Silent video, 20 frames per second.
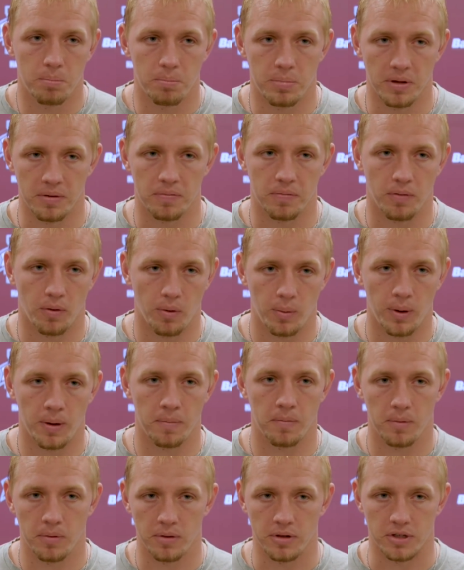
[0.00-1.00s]
before we
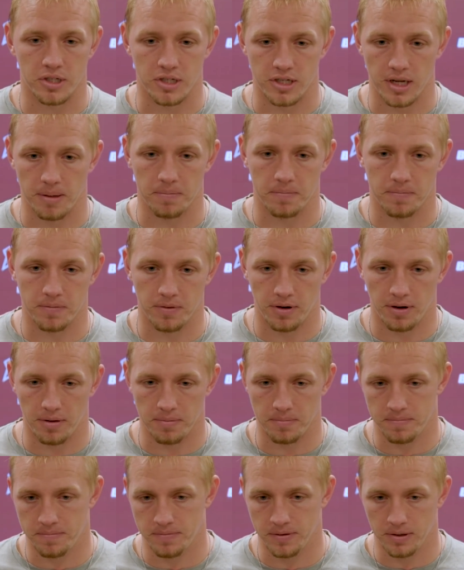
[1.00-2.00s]
ever really stepped foot
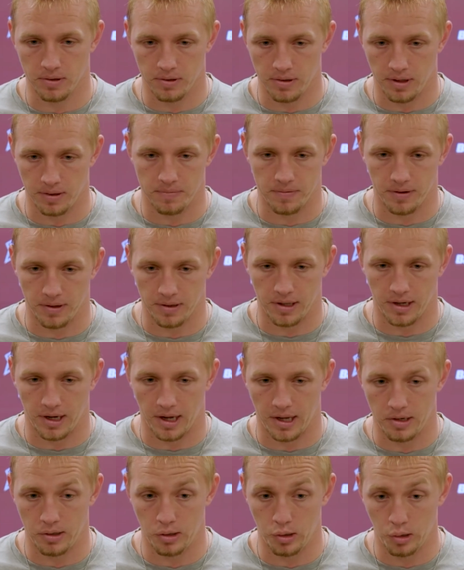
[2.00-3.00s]
on field, I felt like
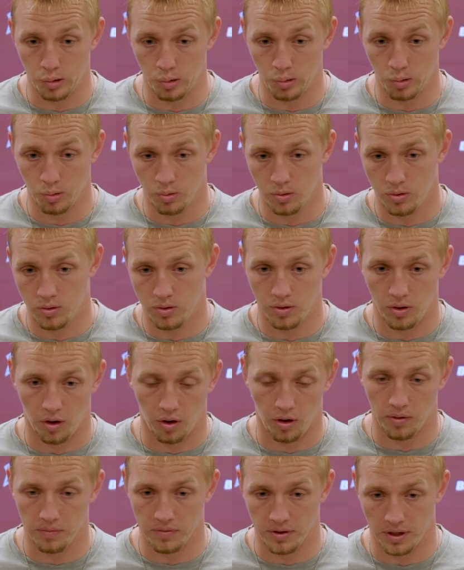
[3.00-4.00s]
I knew
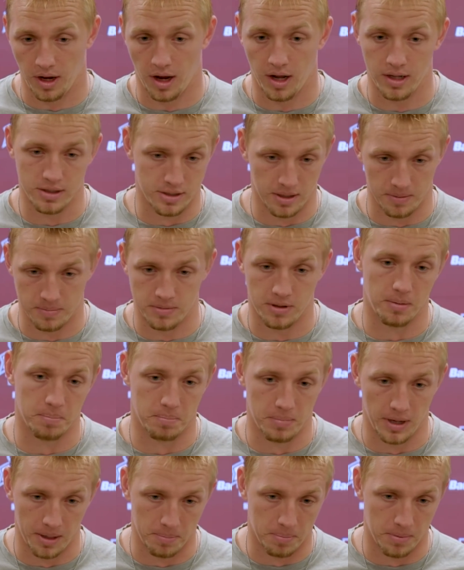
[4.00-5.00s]
all of the concepts on
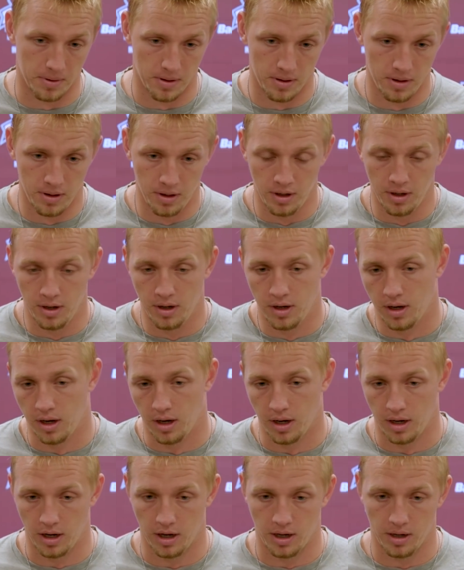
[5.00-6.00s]
paper.
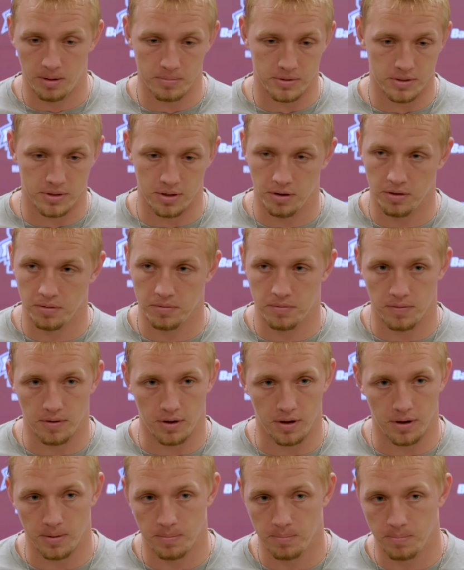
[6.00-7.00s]
So
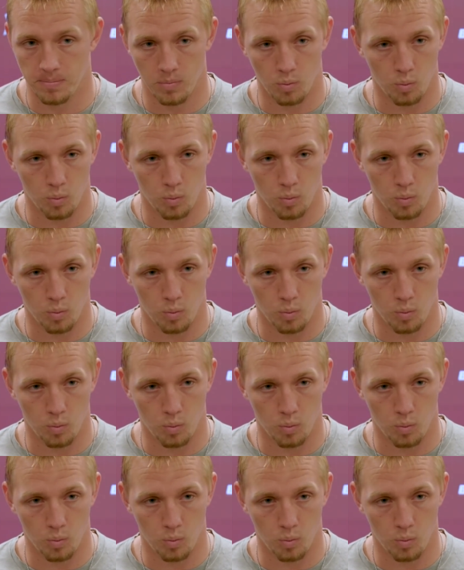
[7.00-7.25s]
from